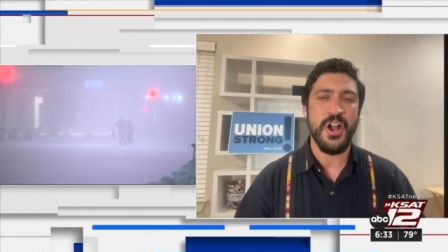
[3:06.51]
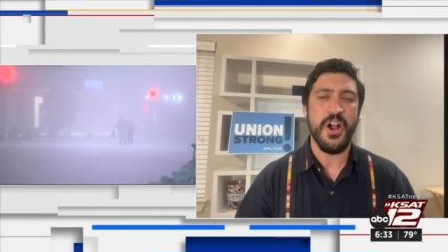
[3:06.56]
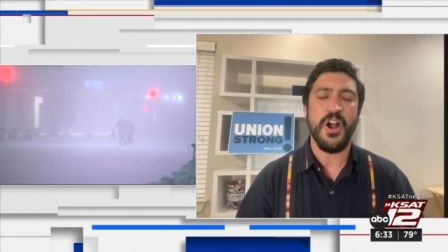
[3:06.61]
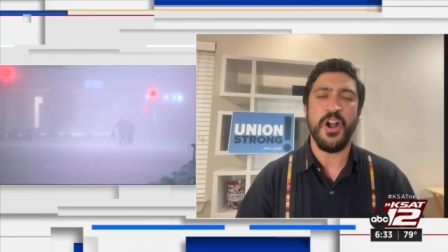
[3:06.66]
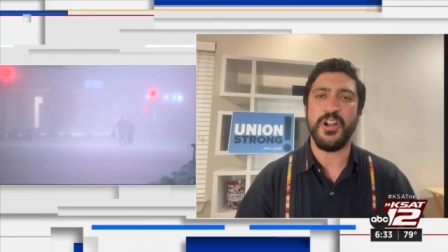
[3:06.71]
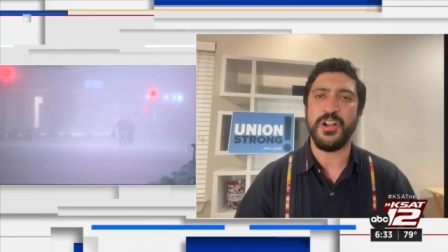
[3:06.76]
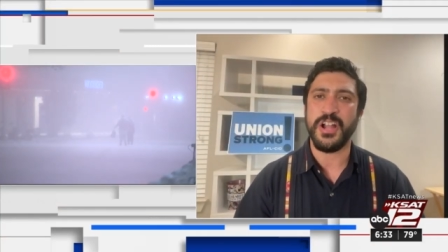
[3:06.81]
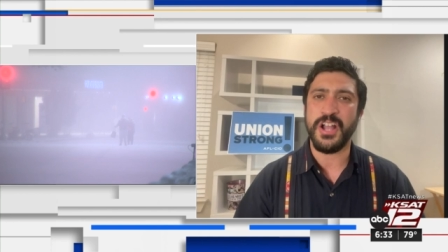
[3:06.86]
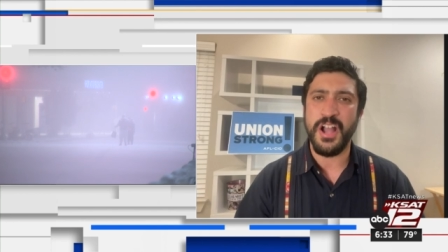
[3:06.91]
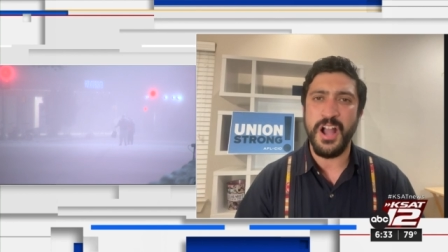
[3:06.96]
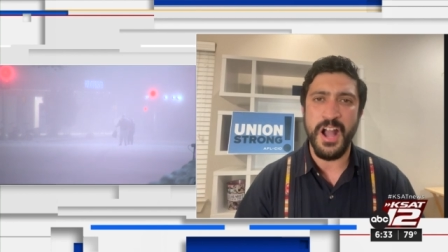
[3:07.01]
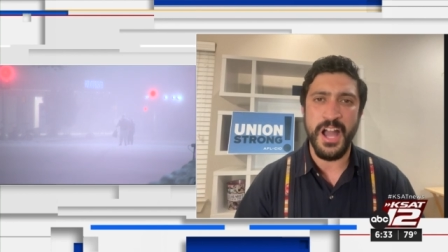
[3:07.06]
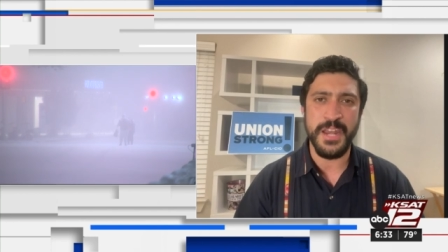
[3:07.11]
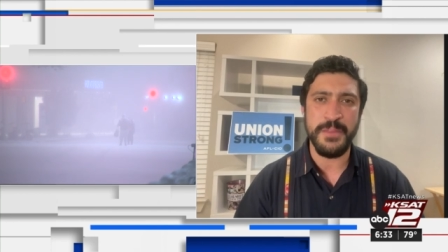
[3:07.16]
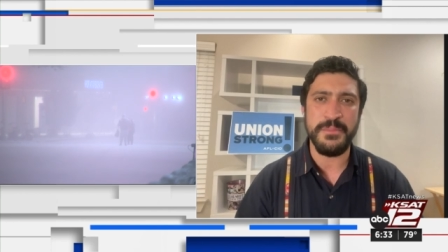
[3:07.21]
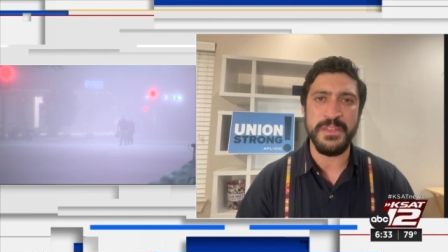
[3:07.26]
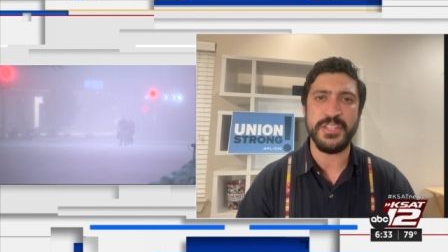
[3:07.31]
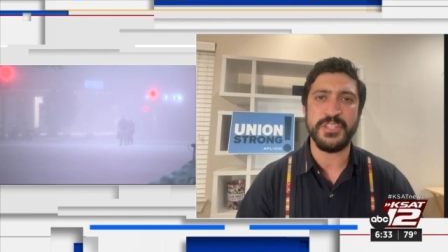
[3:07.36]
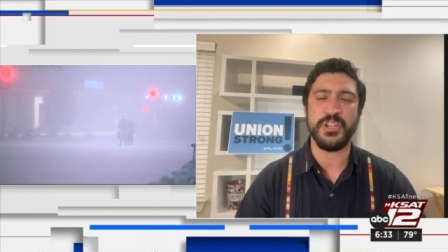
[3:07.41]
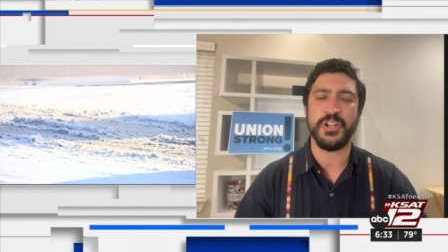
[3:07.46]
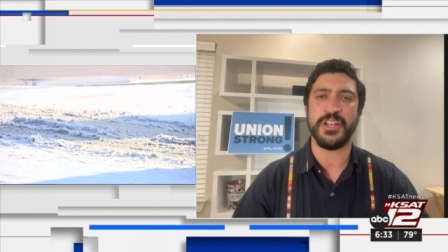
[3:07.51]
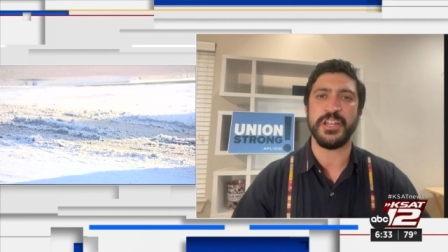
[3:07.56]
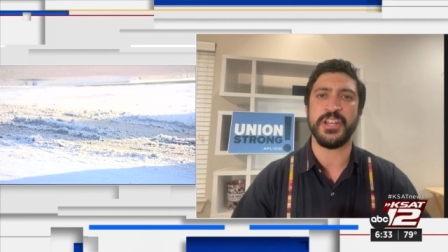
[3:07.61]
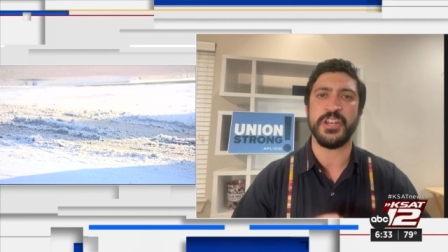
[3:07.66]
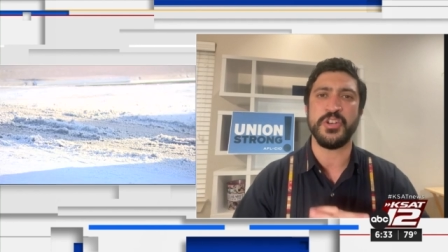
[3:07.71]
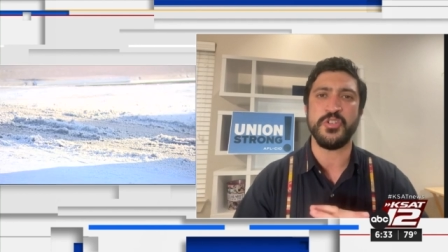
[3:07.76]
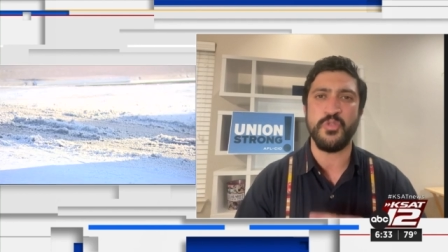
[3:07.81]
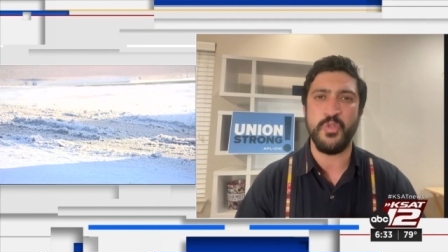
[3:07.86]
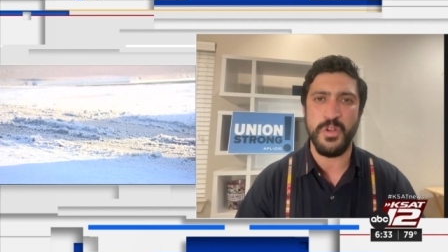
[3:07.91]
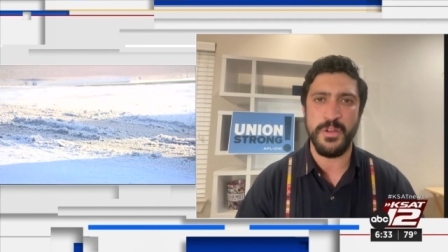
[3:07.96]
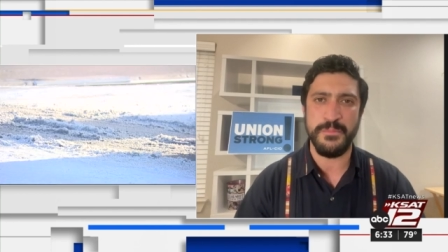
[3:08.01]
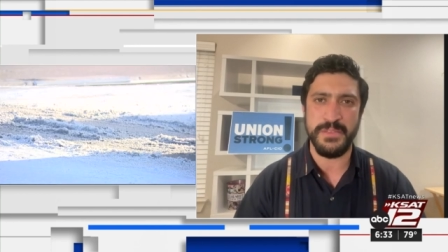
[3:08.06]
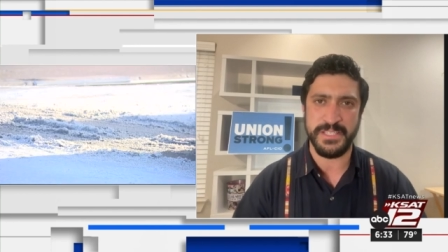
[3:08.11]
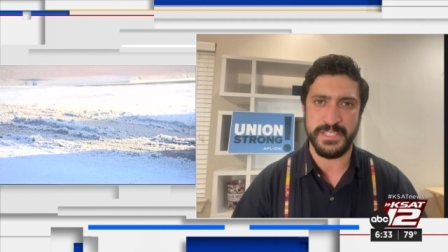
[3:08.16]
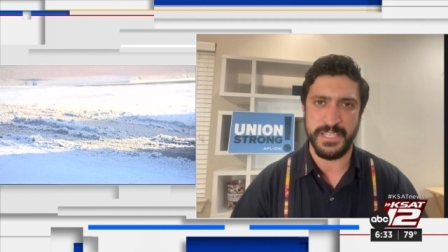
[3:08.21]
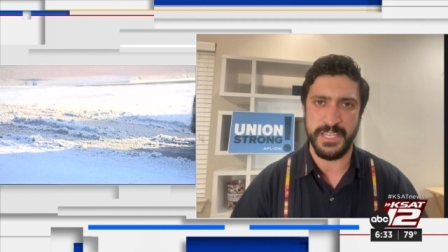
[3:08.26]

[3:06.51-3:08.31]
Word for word: Our economy took an enormous